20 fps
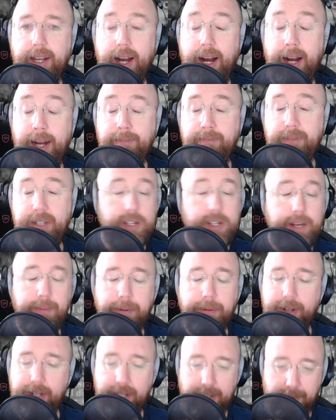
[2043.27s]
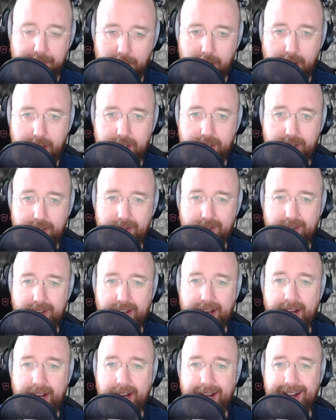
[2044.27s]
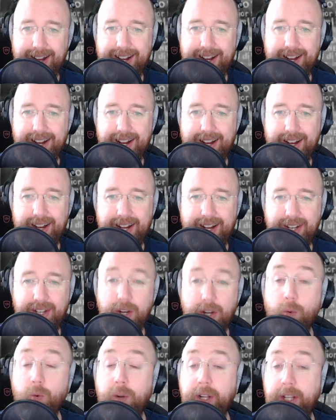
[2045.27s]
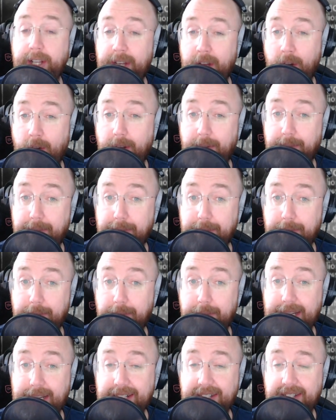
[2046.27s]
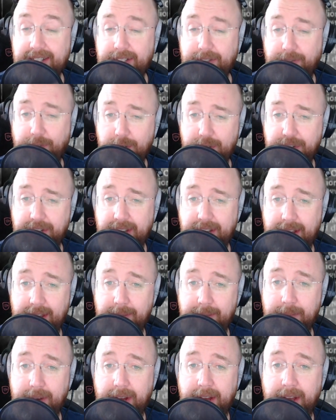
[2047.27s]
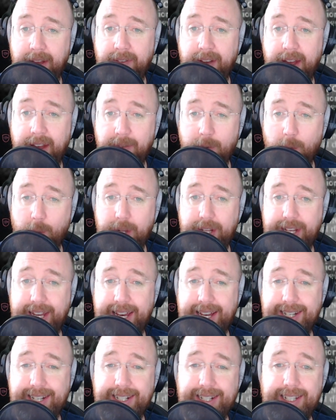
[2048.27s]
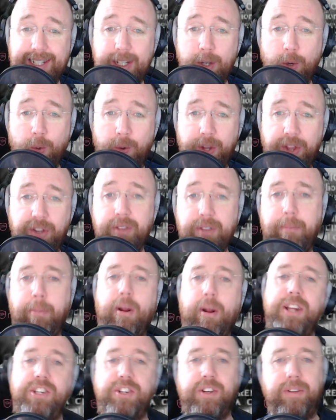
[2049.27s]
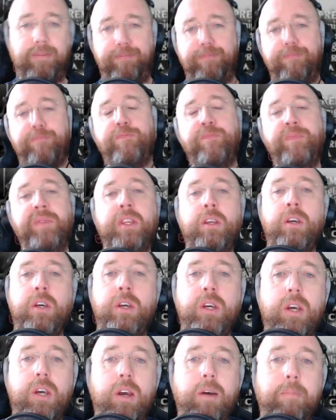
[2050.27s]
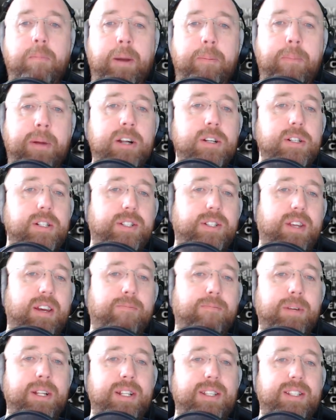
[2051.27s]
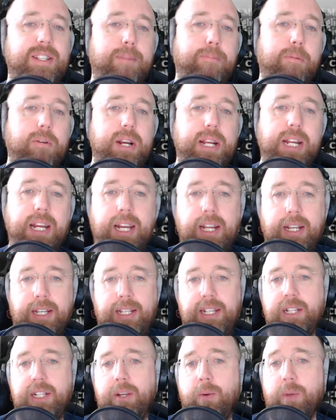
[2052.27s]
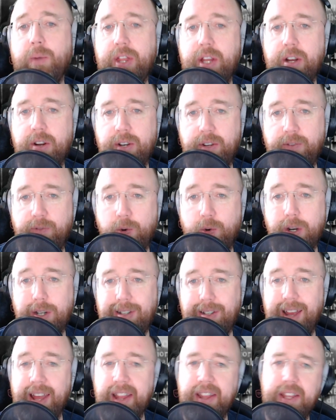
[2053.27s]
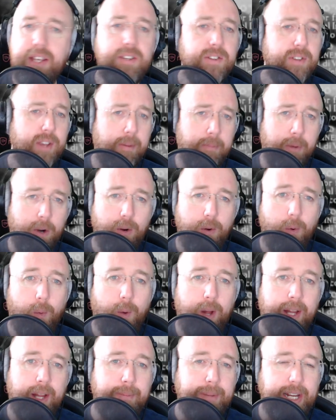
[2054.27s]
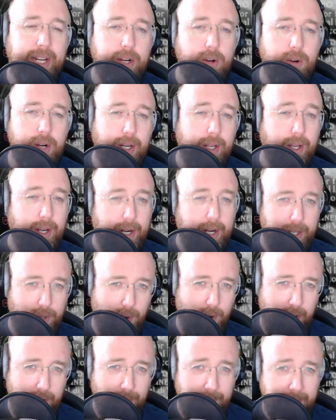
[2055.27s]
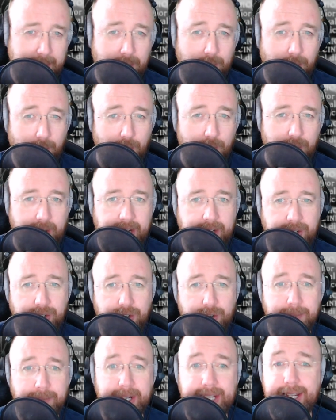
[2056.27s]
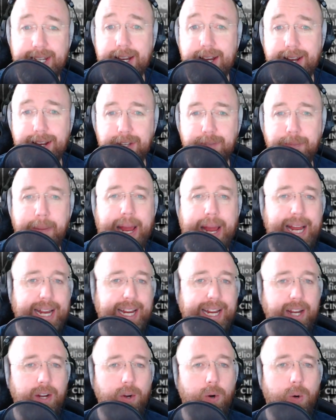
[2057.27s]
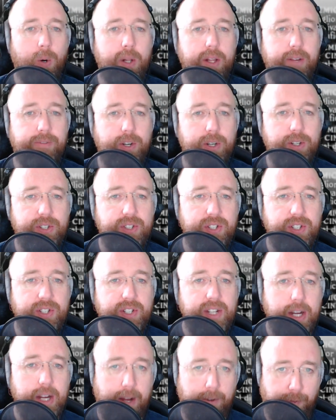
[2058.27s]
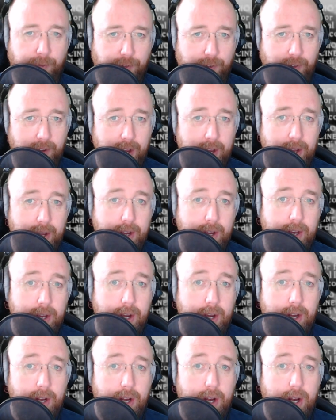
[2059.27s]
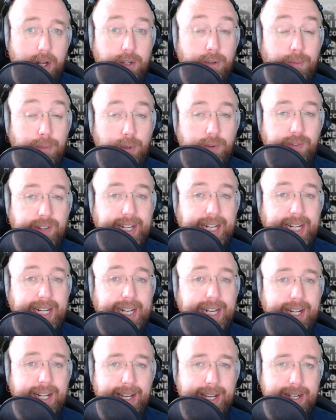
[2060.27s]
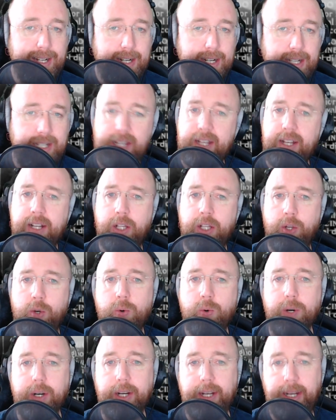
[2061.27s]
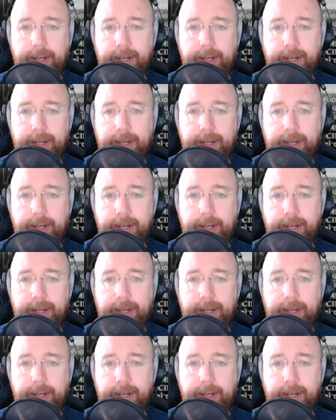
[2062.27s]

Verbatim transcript: I'm deeply depressed. Uh, don't really know it because it's the first time I've ever really had to deal with depression. My parents have been separating and dealing with their divorce, and this summer, while I'm here at Colorado Mountain Ranch, my dad is packing all of our stuff to move he and I to Illinois,